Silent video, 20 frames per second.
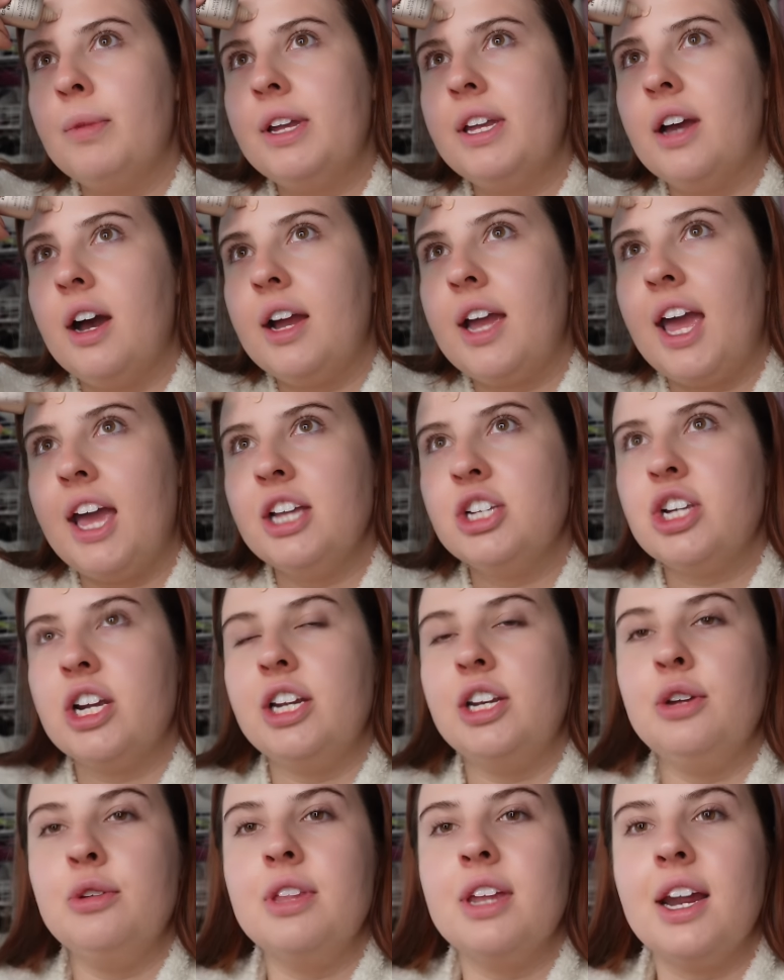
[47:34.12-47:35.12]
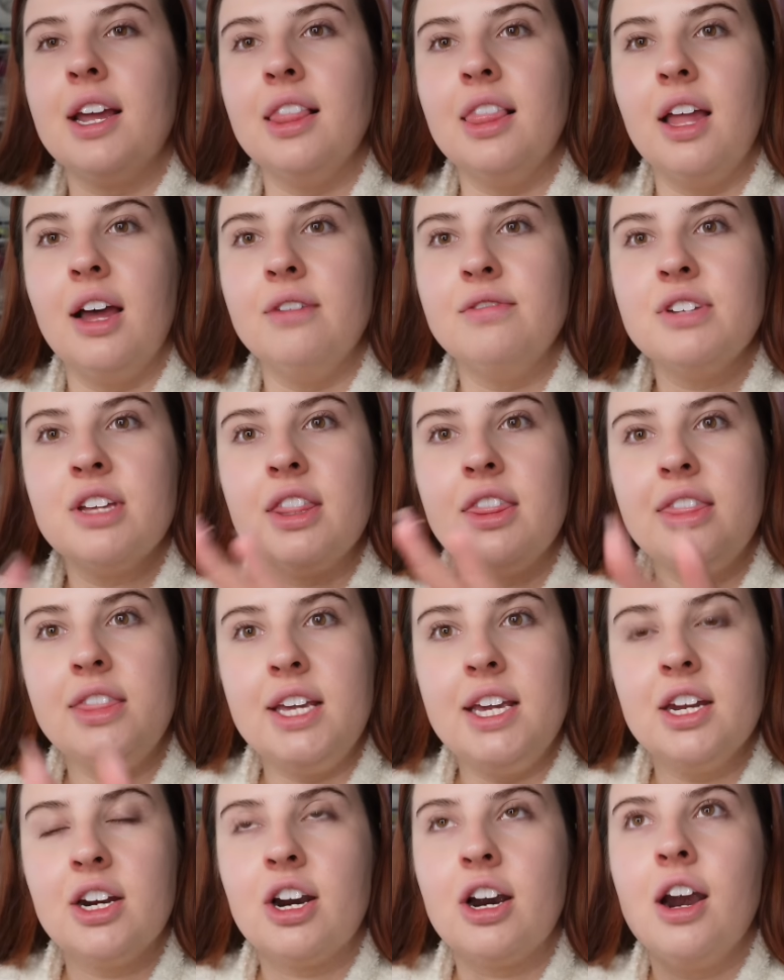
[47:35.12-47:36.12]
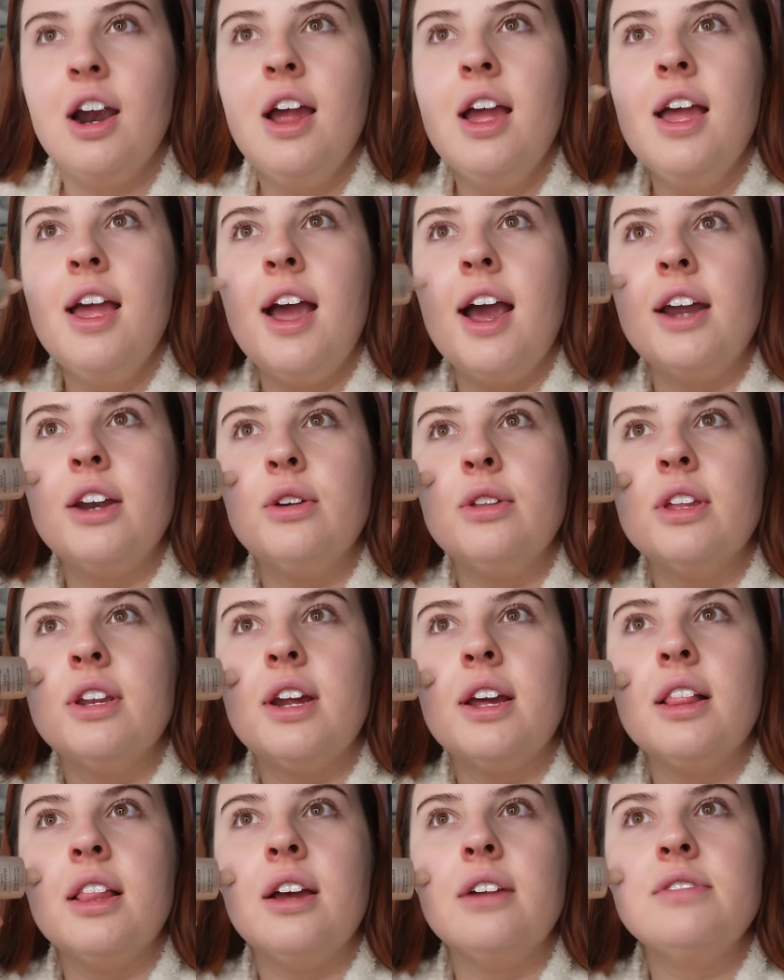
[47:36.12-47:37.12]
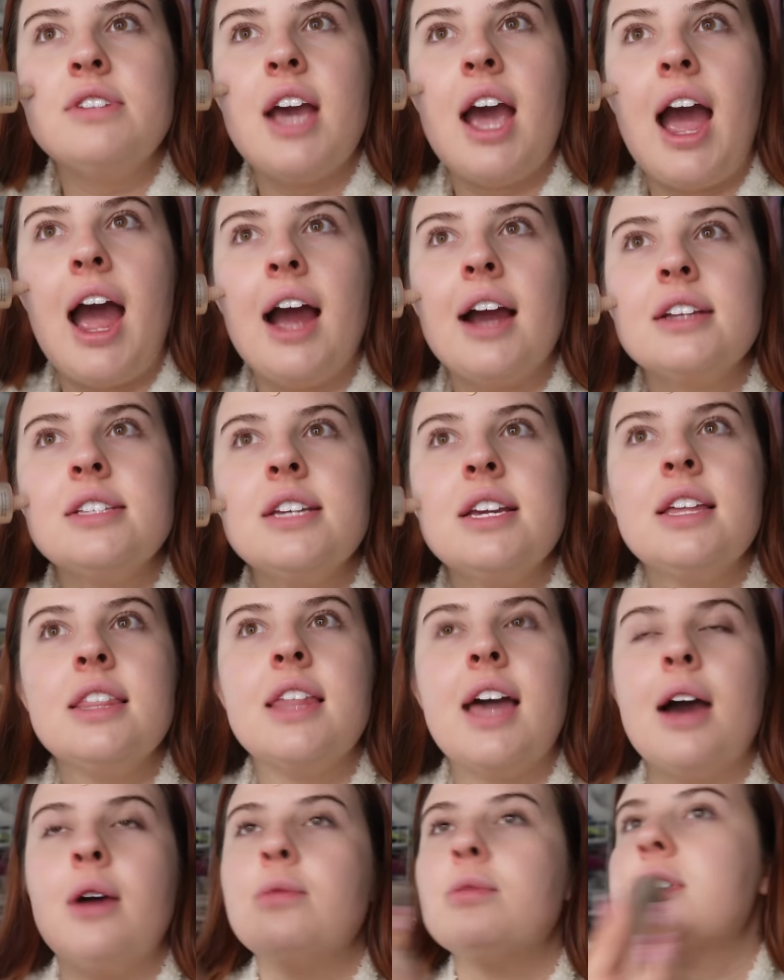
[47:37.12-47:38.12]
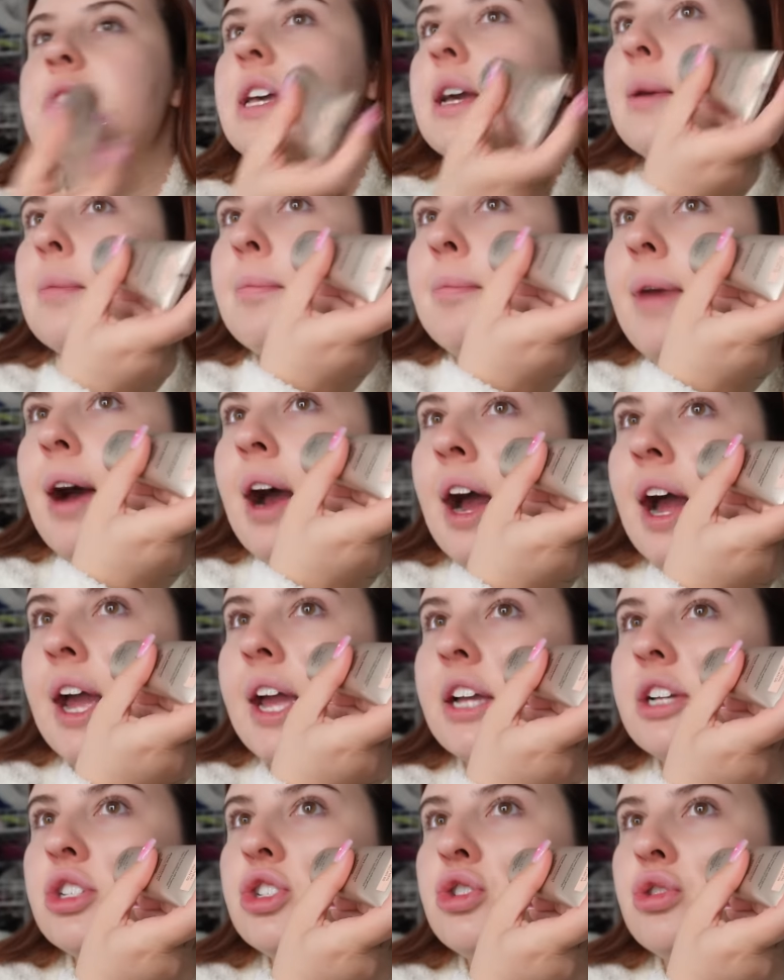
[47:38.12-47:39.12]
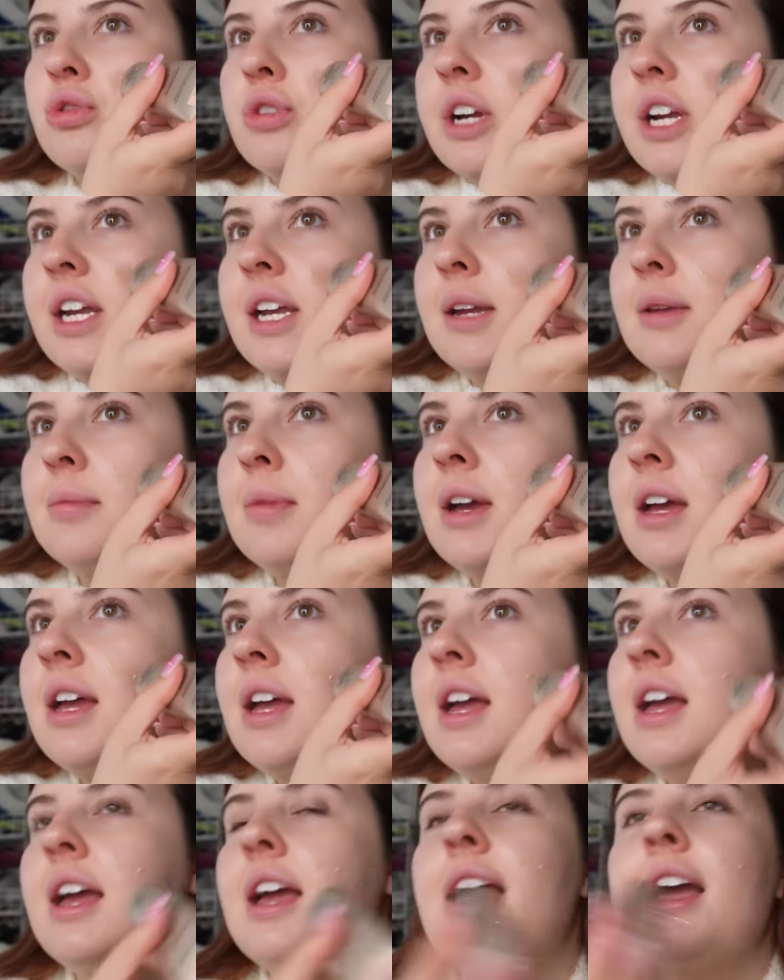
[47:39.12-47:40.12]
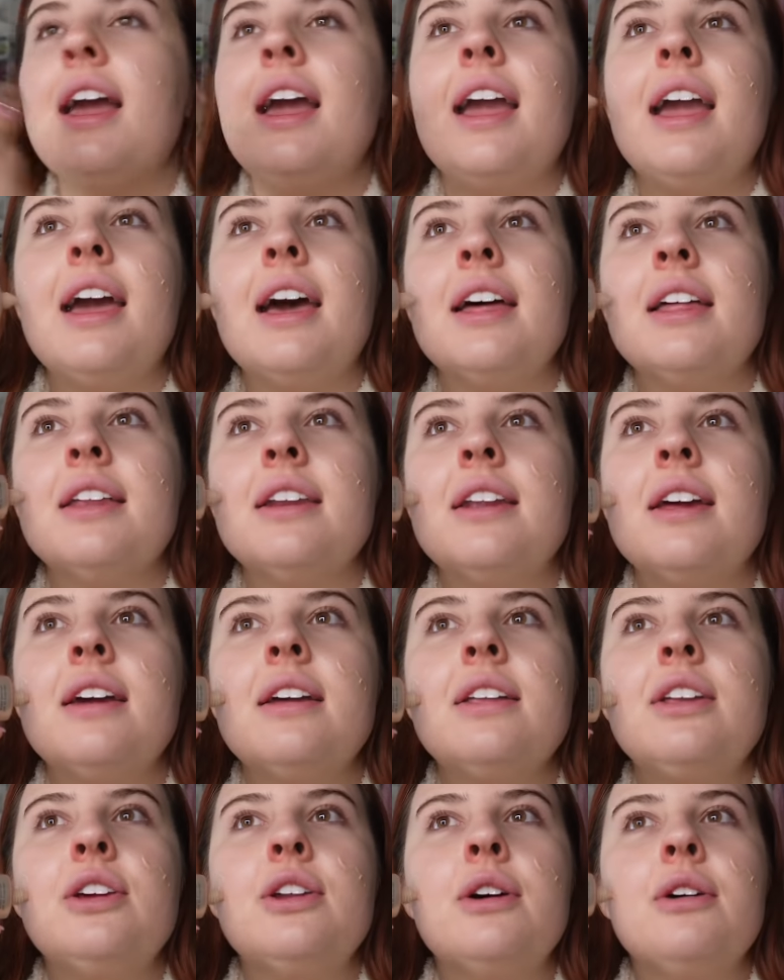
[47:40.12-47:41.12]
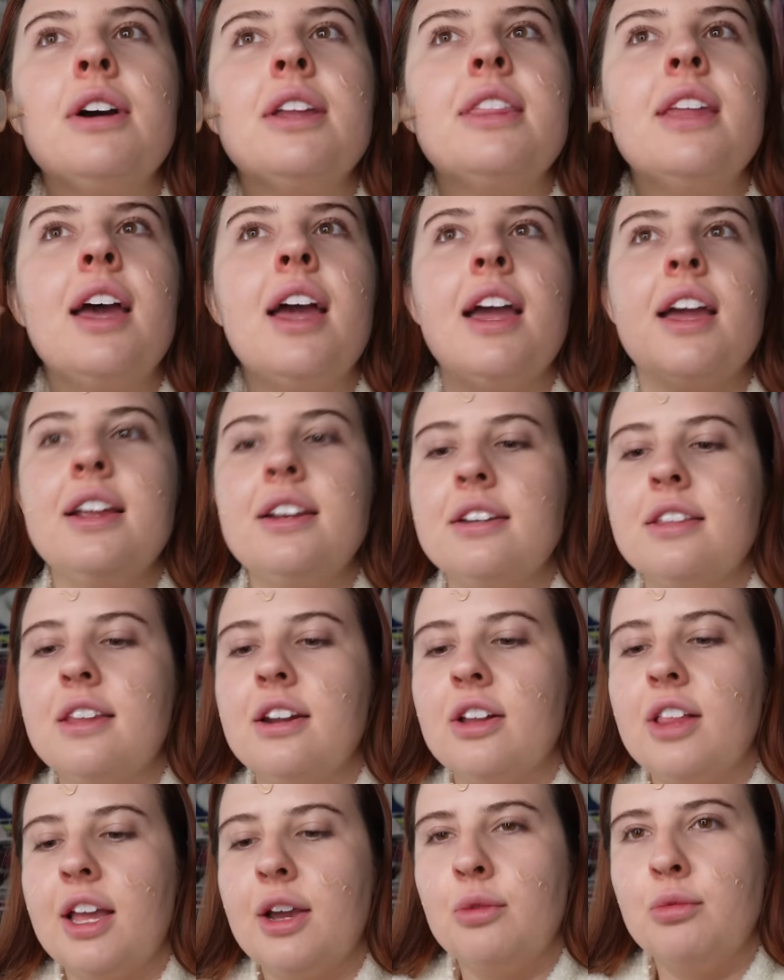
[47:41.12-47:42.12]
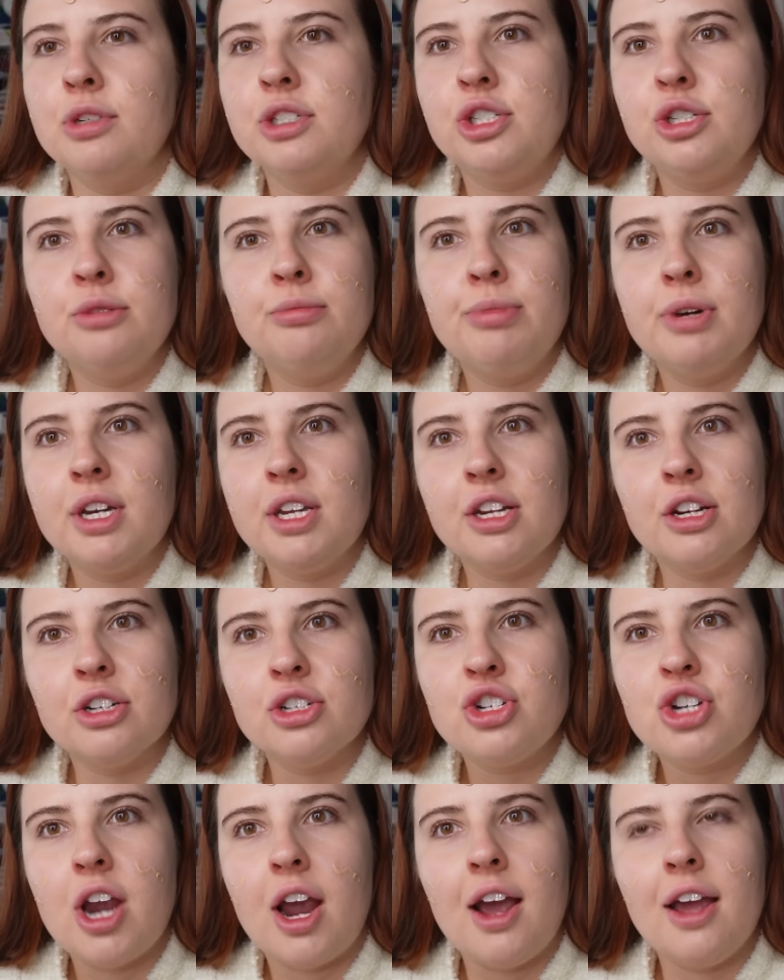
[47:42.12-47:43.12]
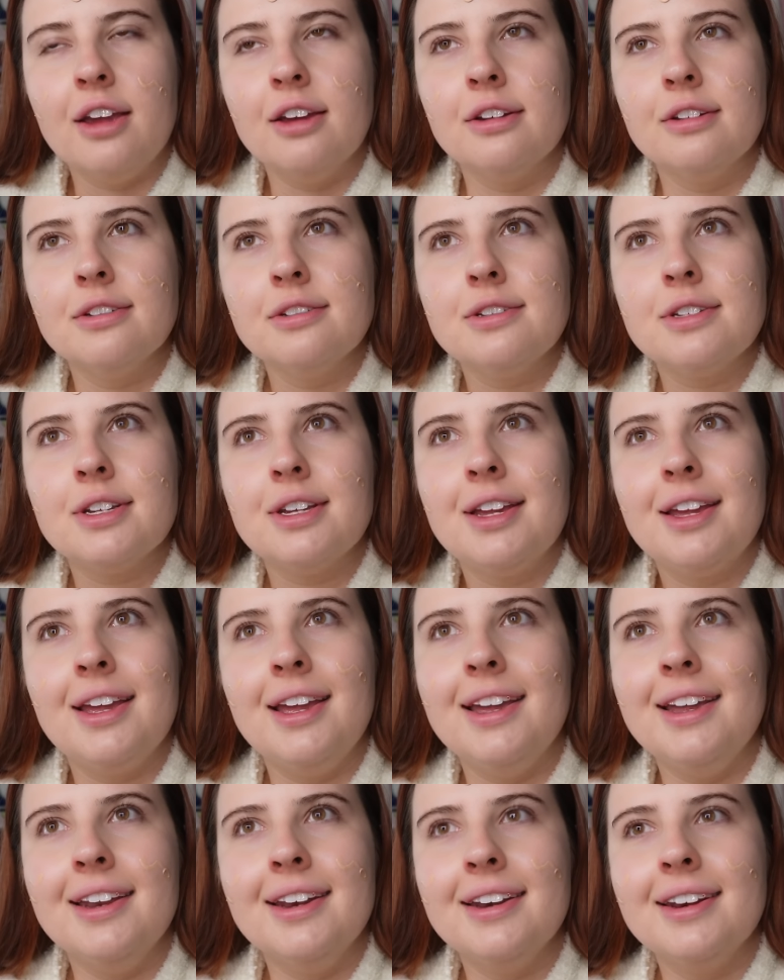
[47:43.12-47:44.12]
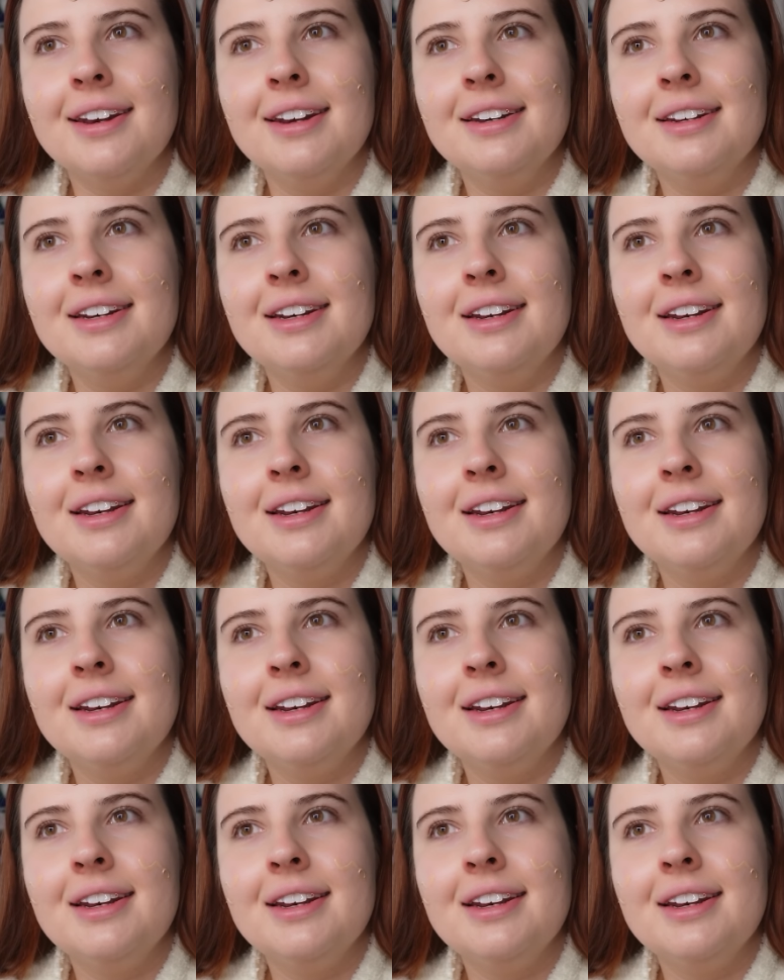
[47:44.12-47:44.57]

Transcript: a young age. I knew that I loved theater, I knew that I loved acting. That was like my dream. And you know, at the end they're like, would you put your child in